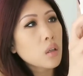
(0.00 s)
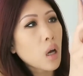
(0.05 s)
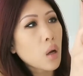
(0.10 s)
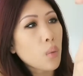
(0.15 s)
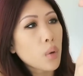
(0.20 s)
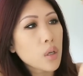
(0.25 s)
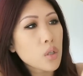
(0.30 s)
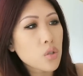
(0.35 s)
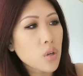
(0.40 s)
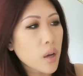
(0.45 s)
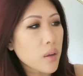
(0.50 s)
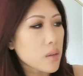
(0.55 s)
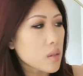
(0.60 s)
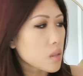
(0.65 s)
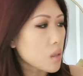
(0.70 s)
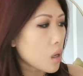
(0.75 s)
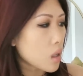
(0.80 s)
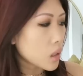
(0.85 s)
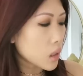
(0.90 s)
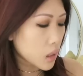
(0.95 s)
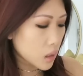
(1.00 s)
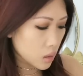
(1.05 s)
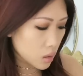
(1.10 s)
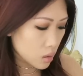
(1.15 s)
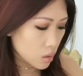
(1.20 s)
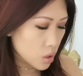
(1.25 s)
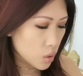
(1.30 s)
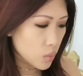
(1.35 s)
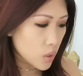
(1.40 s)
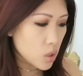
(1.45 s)
I wanna try this color.
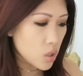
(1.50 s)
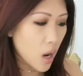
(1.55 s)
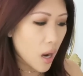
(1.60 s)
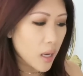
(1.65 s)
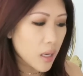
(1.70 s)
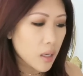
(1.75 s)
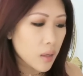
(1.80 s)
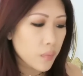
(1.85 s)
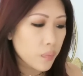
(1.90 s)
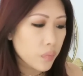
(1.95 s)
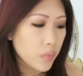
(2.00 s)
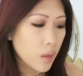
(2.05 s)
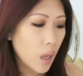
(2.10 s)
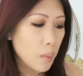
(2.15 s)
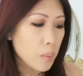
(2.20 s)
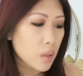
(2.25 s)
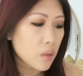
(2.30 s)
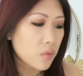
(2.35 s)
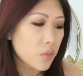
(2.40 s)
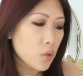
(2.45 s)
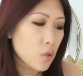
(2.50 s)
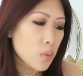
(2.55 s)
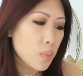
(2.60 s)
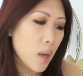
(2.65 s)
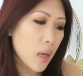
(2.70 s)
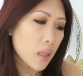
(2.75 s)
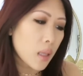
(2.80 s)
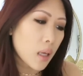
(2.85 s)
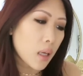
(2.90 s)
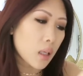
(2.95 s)
Should we try it? I'm confused
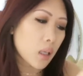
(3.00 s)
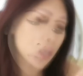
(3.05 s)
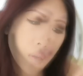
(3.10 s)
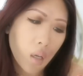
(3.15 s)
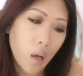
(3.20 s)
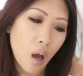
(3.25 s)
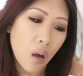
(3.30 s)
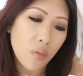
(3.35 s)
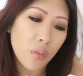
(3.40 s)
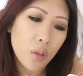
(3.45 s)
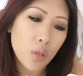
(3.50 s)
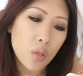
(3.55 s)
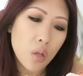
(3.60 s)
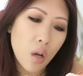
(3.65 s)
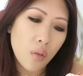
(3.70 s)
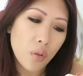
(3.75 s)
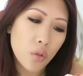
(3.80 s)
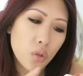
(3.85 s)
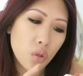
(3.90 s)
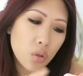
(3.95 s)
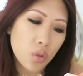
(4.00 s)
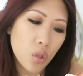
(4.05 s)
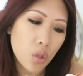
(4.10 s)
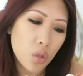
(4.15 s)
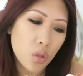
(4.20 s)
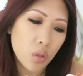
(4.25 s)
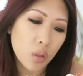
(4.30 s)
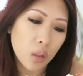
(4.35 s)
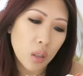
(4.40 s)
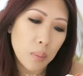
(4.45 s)
by like, is it coverage of a
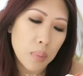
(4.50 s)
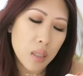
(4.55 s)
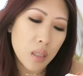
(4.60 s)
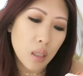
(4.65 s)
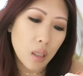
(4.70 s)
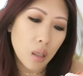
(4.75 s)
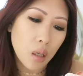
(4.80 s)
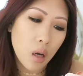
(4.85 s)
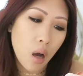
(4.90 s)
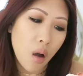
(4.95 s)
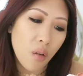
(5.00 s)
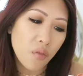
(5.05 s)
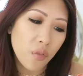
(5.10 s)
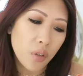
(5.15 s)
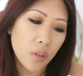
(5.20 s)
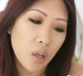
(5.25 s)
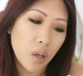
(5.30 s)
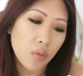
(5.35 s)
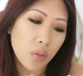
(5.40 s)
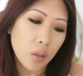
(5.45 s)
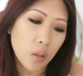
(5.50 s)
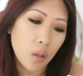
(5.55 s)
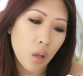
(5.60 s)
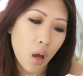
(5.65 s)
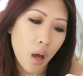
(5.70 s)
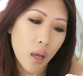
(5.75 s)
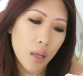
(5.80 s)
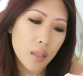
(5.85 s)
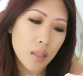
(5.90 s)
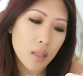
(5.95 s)
traditional lipstick, comfort of a
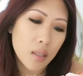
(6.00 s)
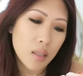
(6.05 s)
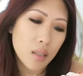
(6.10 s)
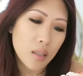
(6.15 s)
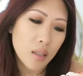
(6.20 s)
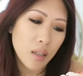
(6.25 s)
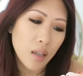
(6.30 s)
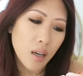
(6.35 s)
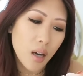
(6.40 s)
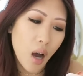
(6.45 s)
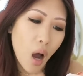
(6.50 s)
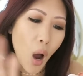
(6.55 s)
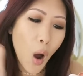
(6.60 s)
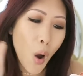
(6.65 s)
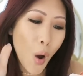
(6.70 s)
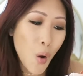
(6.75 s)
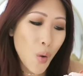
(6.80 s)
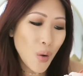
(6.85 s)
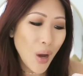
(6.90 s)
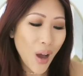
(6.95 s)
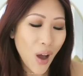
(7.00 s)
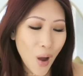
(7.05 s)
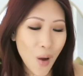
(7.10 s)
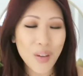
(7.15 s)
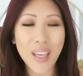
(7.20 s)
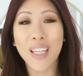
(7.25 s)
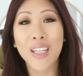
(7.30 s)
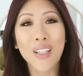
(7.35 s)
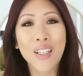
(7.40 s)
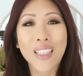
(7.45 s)
gloss? Oh,
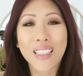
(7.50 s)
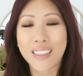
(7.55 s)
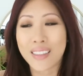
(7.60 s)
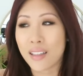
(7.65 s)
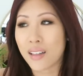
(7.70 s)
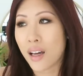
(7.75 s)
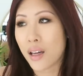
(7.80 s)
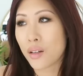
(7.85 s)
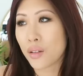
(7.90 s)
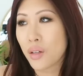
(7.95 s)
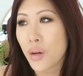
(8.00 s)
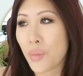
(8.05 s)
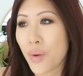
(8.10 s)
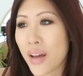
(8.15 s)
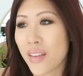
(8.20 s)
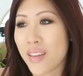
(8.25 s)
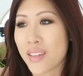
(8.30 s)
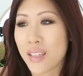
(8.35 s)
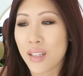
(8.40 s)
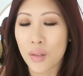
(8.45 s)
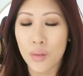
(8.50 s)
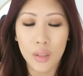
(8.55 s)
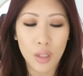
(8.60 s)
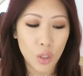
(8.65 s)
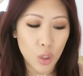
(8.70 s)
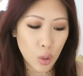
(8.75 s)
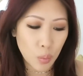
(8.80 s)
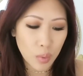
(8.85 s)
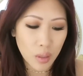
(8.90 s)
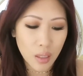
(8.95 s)
okay, good. I don't know why that sounded really
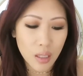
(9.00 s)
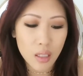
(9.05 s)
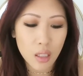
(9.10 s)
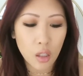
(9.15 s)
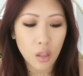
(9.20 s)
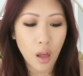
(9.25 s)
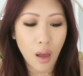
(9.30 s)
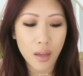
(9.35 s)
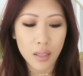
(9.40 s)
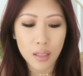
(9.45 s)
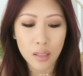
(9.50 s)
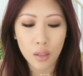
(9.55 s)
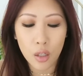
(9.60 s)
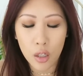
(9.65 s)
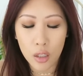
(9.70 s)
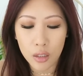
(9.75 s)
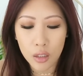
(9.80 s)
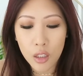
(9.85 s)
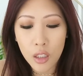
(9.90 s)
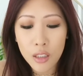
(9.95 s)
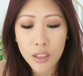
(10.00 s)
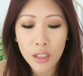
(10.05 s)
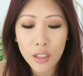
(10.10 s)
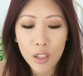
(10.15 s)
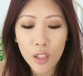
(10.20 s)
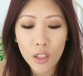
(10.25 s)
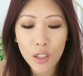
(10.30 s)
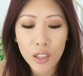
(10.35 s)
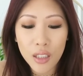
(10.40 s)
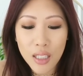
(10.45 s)
stupid. It's a gloss. Good, good, good,
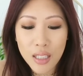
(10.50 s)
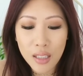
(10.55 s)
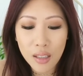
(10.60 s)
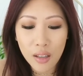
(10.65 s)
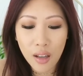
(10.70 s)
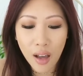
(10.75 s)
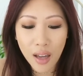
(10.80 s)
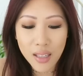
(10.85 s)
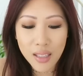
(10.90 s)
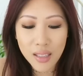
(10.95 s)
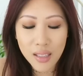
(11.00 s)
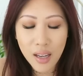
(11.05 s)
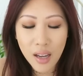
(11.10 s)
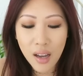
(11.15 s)
good, good. It's a gloss.